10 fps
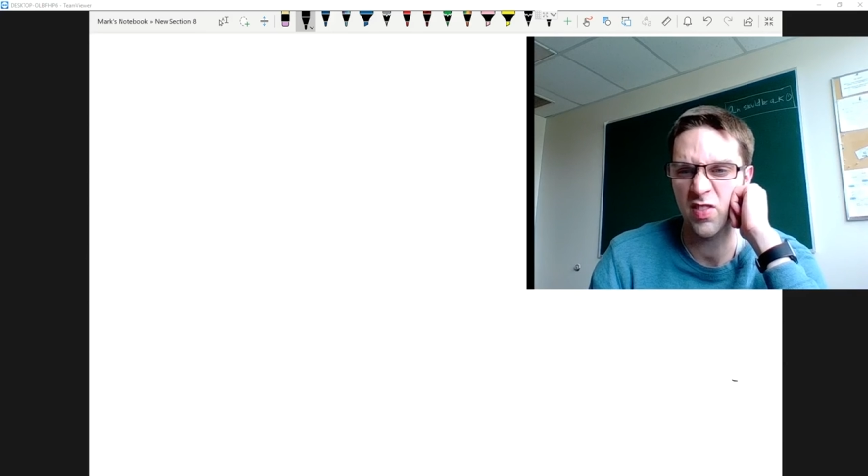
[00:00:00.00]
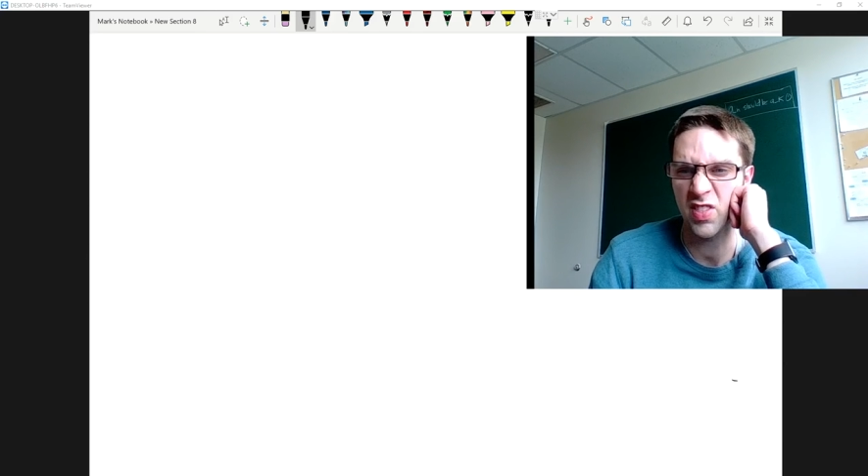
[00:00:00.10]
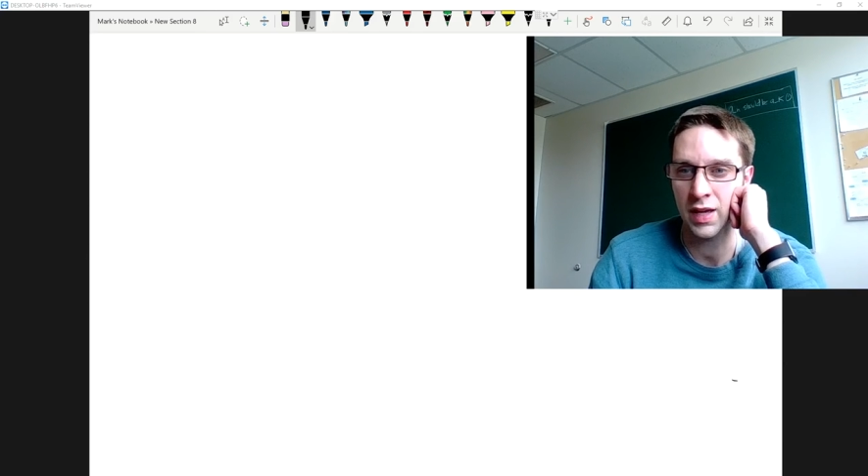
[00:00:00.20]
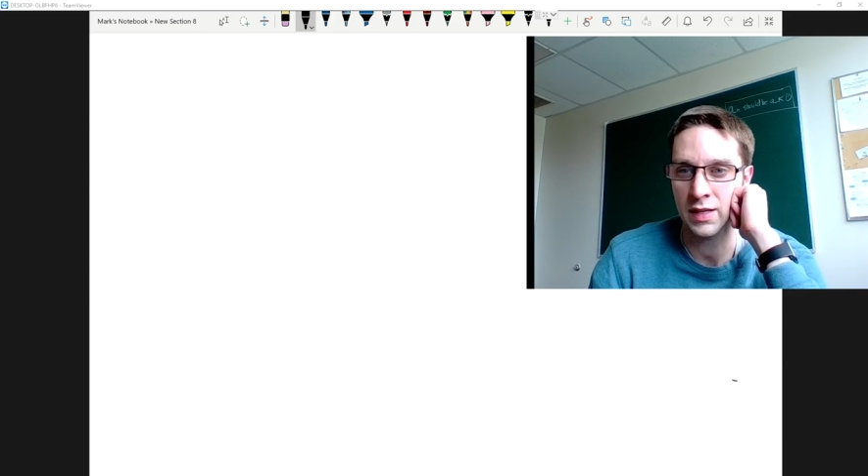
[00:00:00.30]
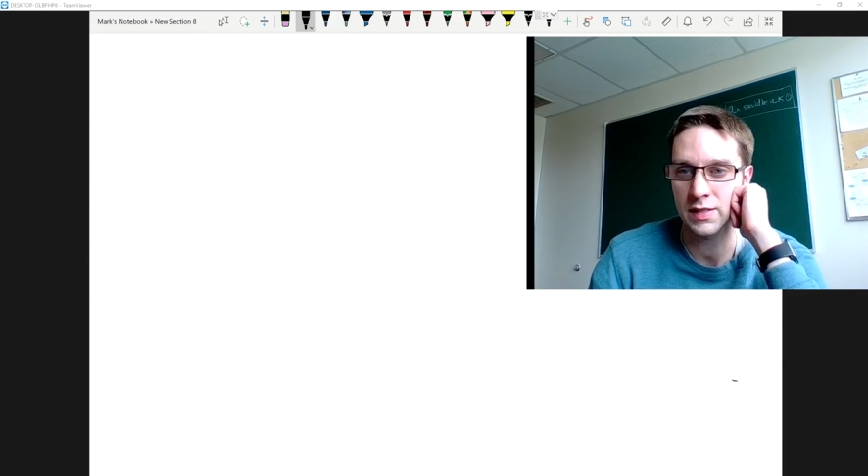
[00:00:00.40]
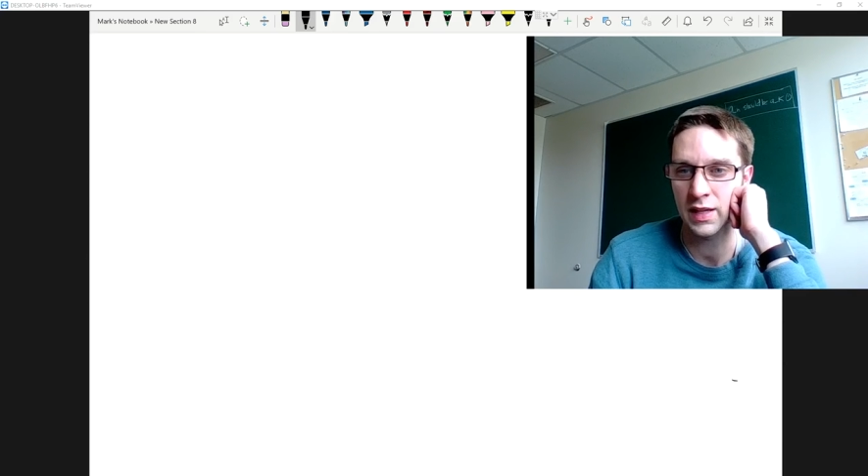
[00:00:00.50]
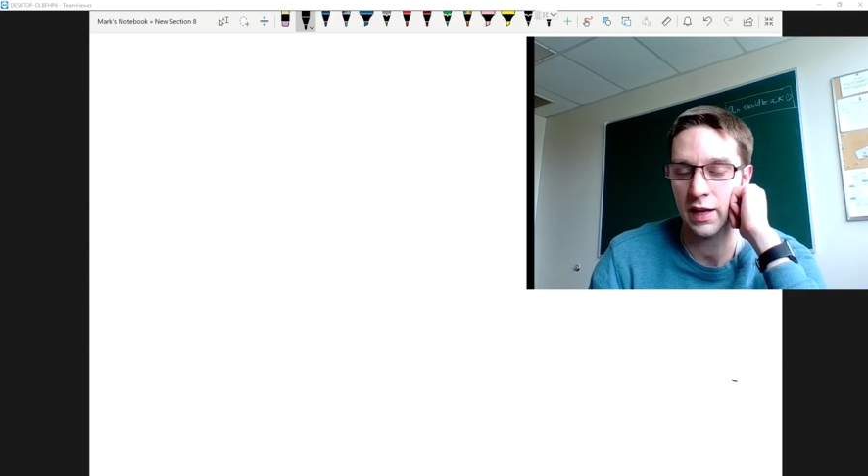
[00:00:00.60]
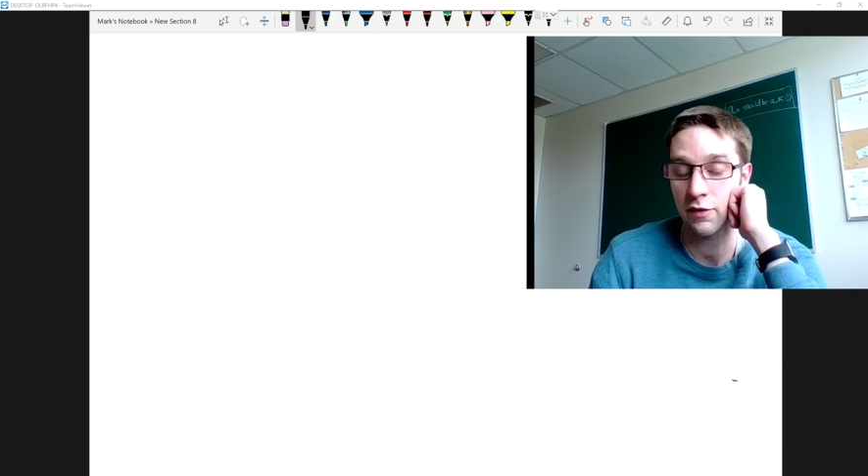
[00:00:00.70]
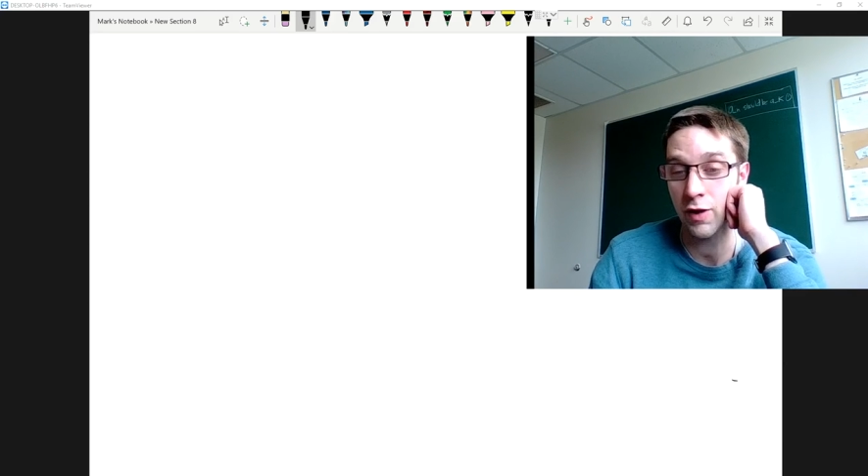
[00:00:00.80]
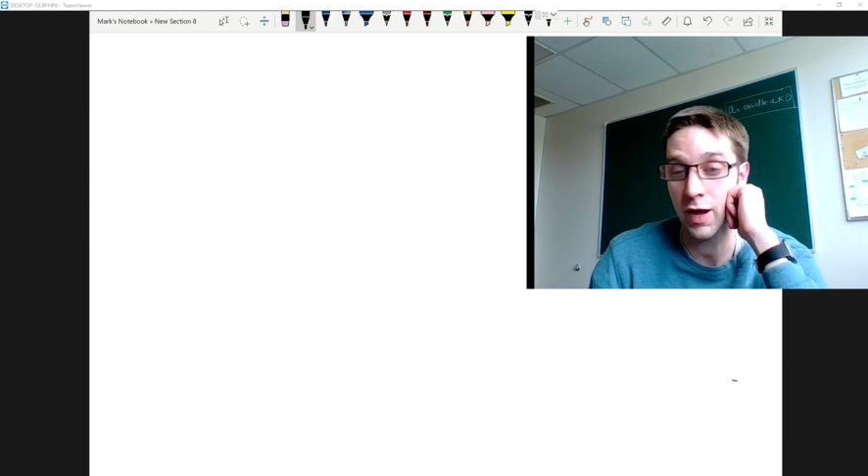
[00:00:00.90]
things like
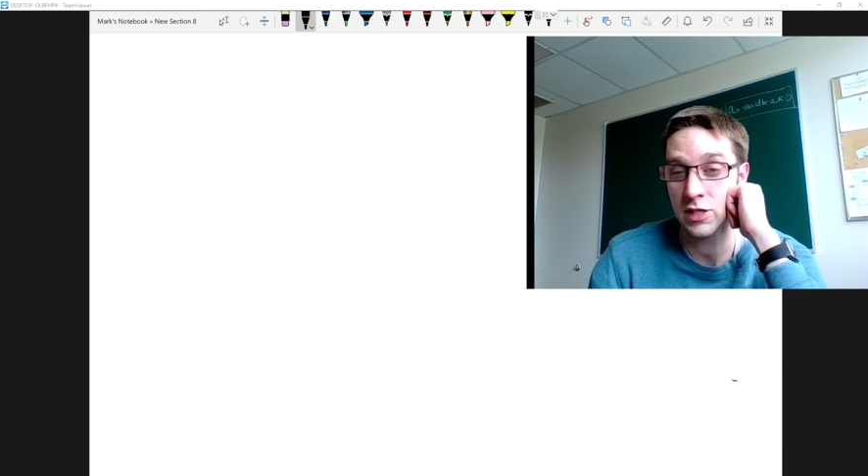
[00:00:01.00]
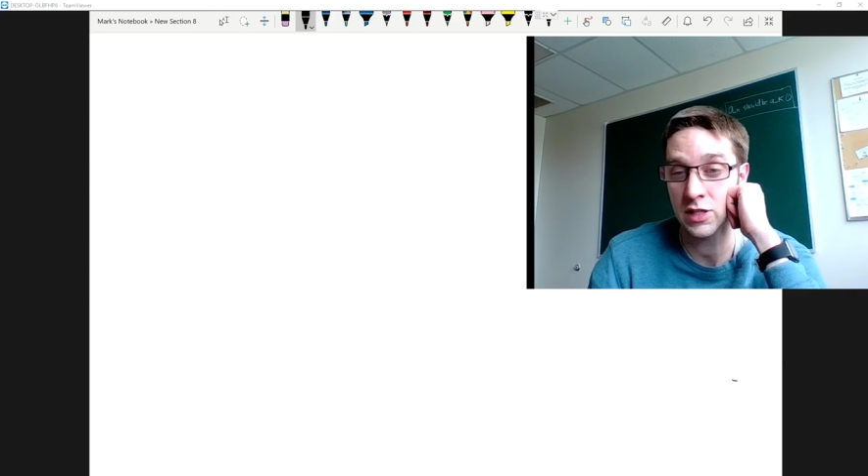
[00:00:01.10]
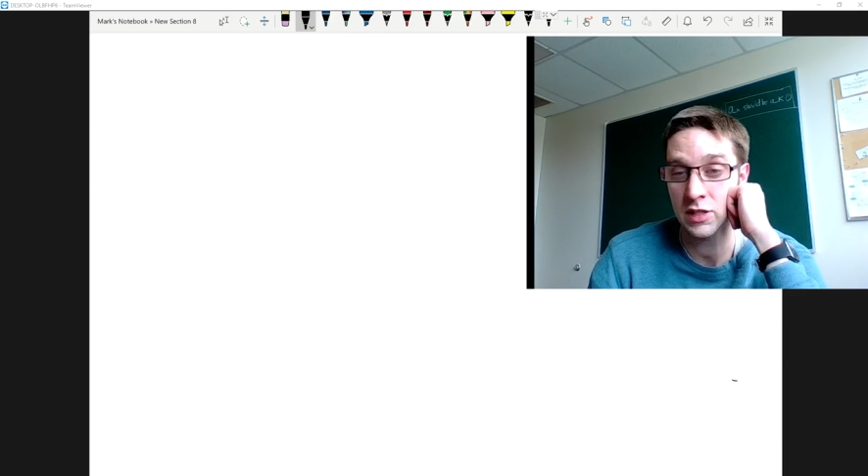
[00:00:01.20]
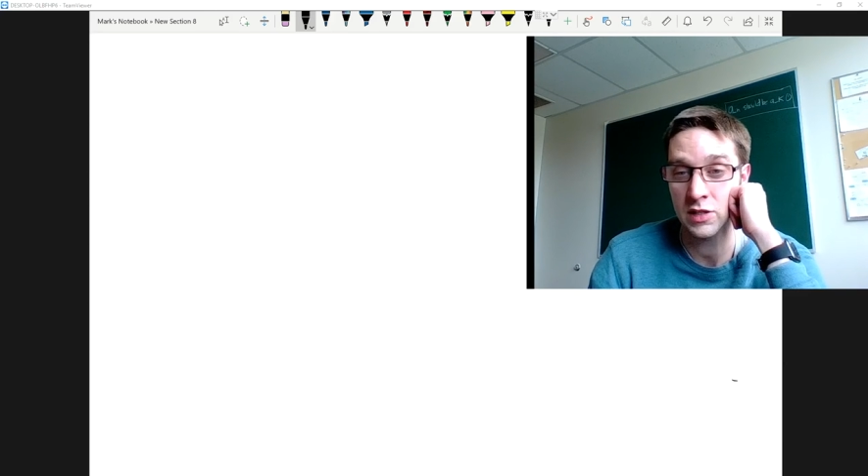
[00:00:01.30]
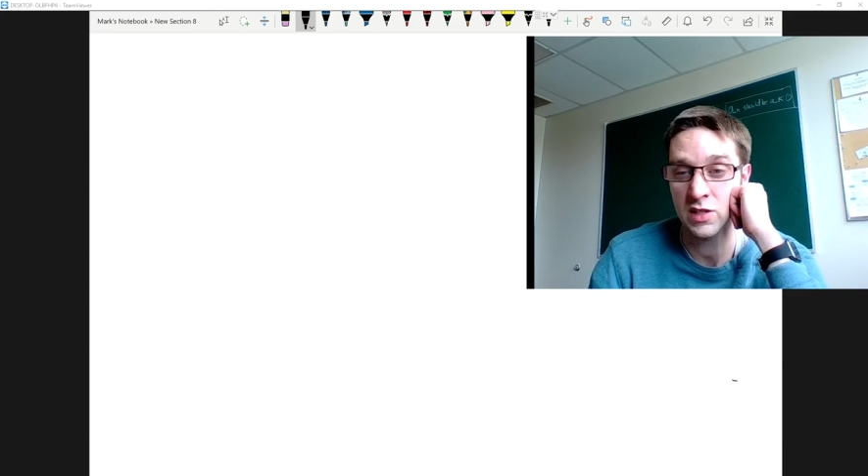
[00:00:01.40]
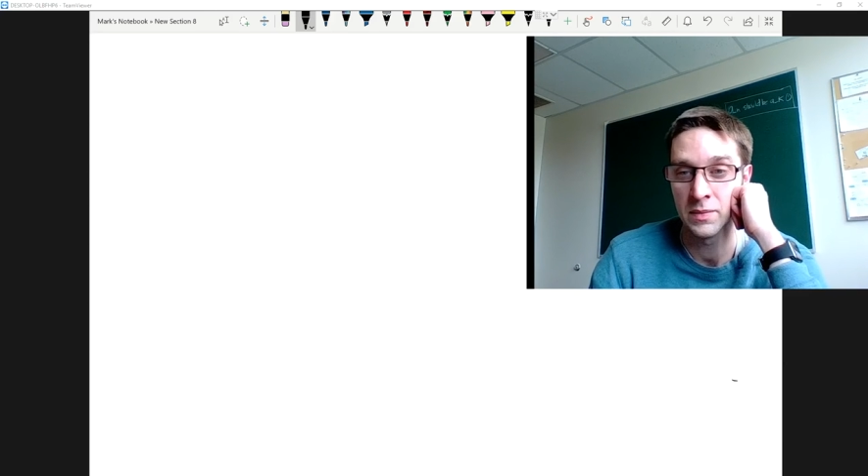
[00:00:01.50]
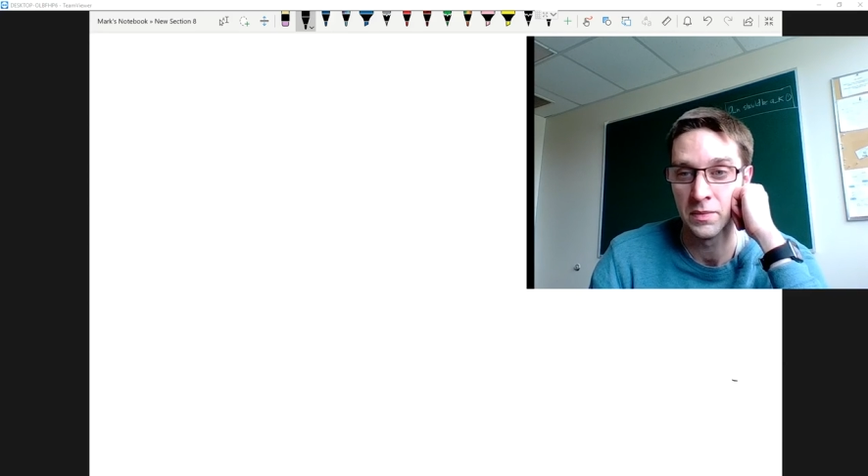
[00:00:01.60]
fractions